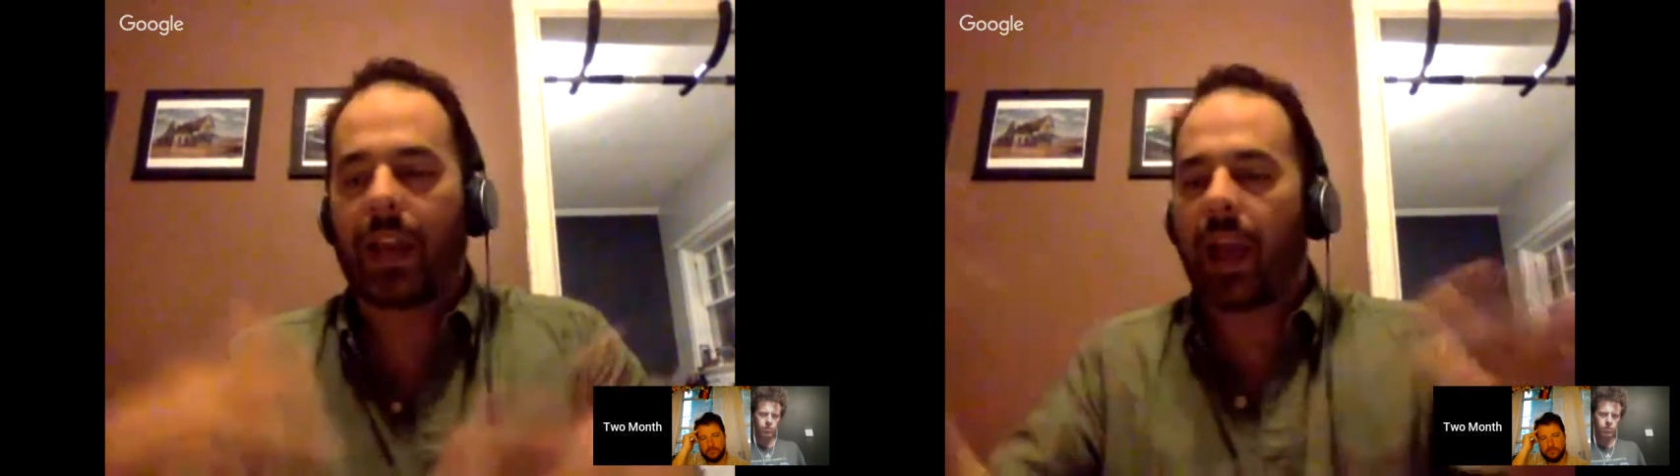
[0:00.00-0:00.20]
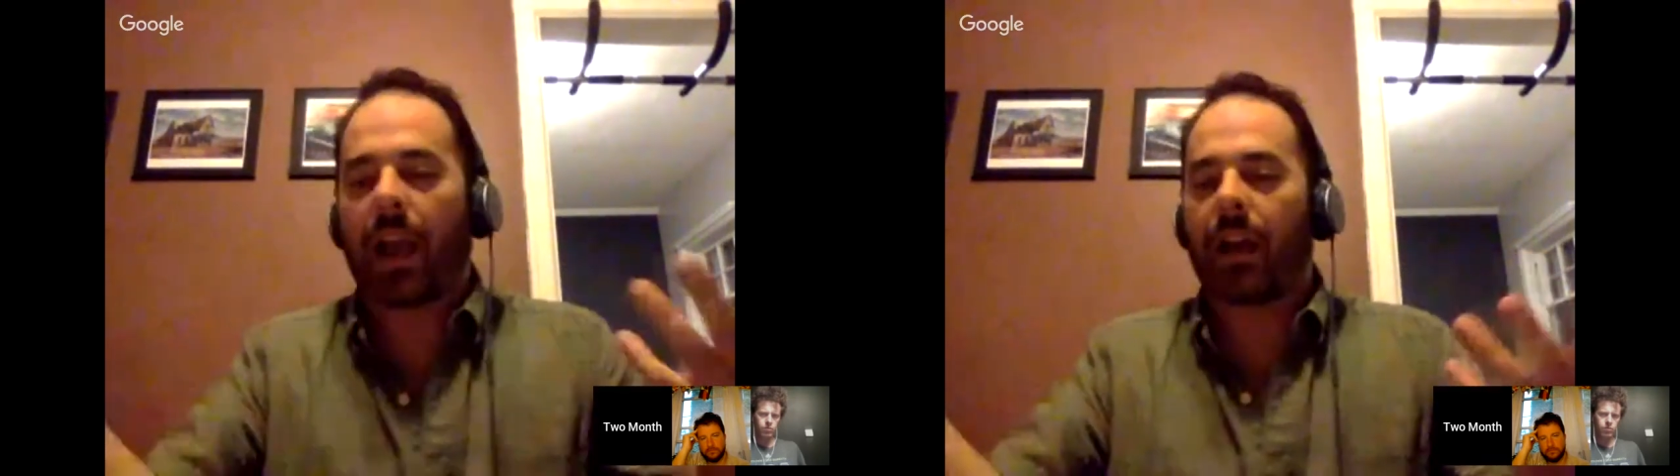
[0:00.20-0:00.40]

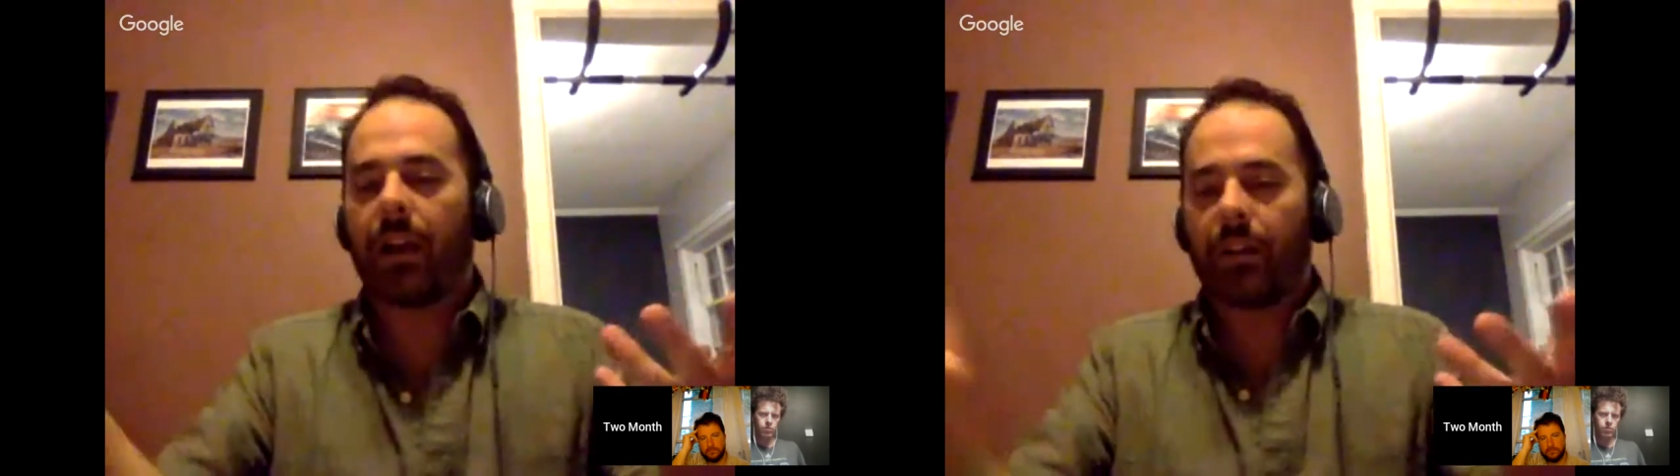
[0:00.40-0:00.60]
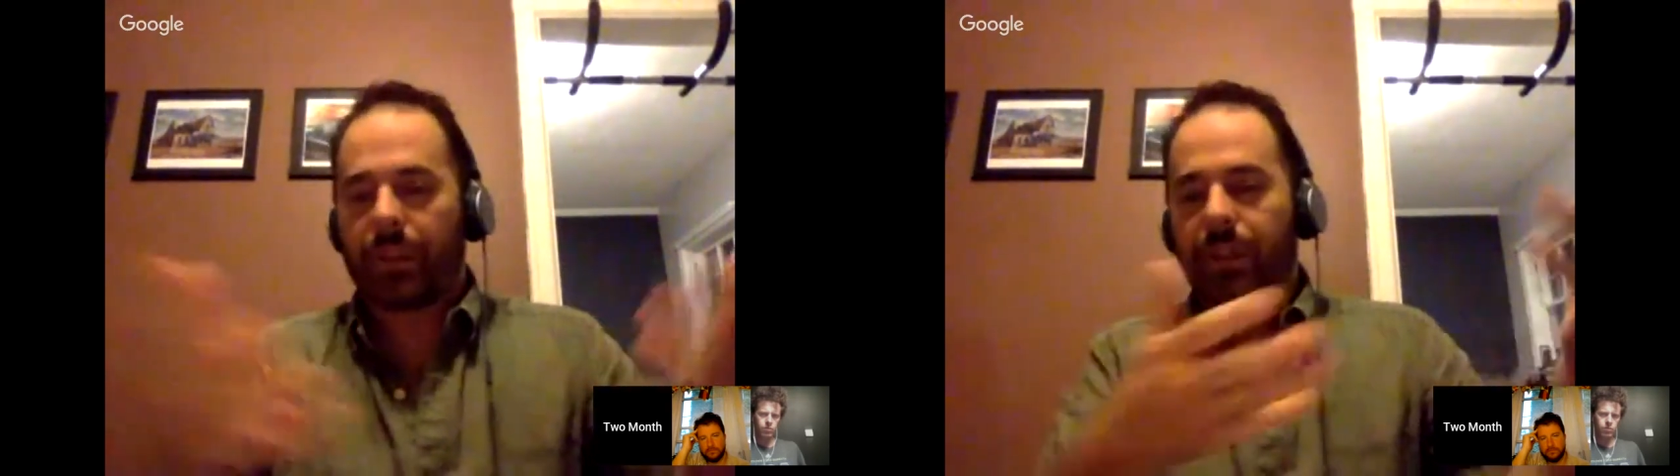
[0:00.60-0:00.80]
like,
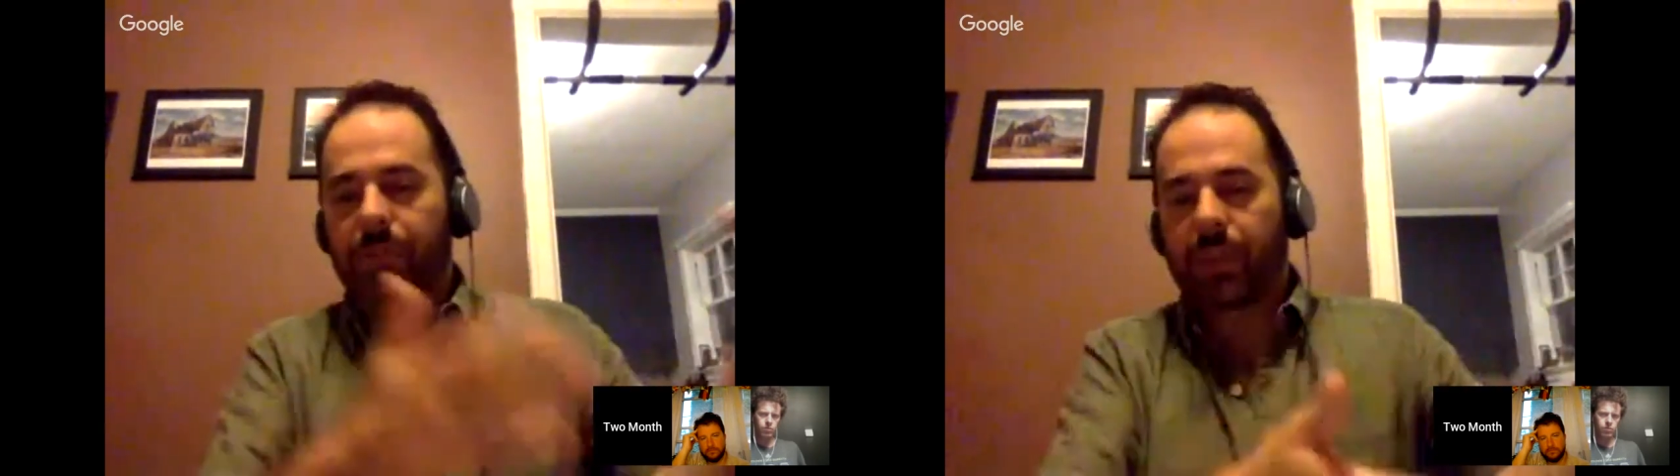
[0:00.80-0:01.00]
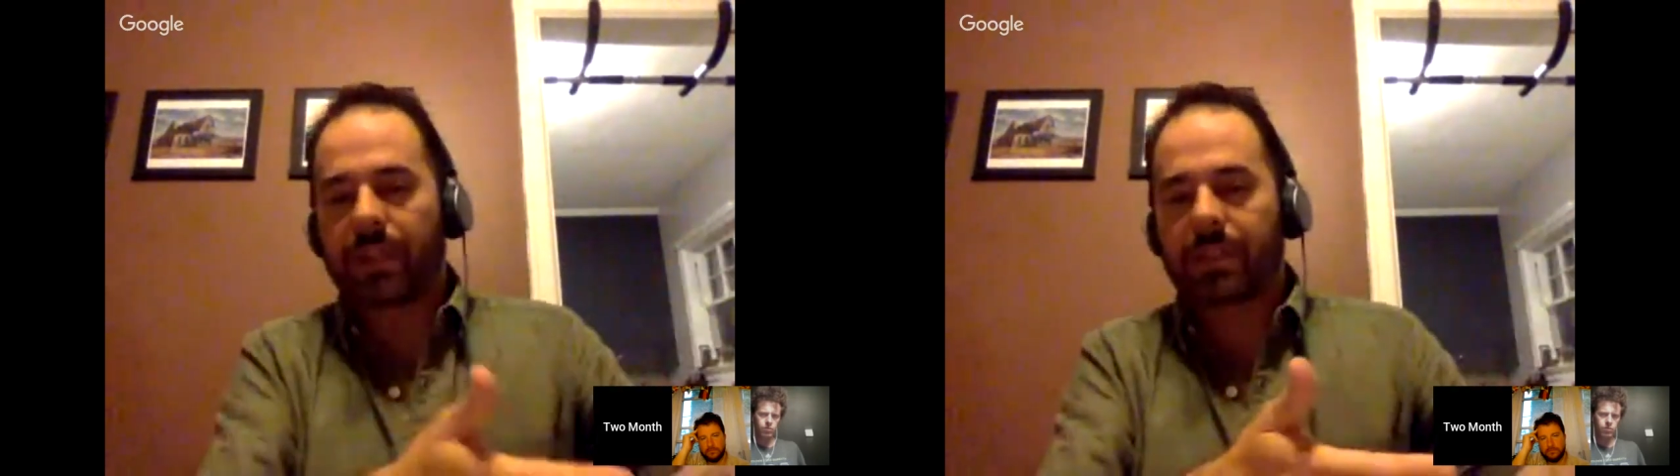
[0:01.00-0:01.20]
yeah,
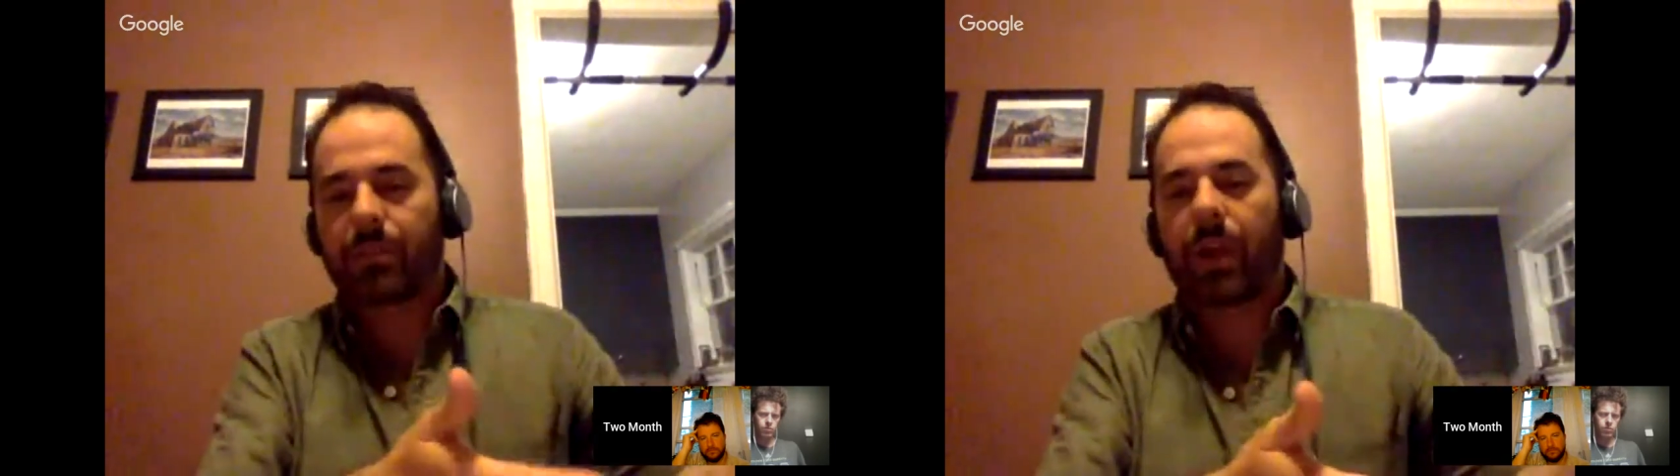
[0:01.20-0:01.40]
this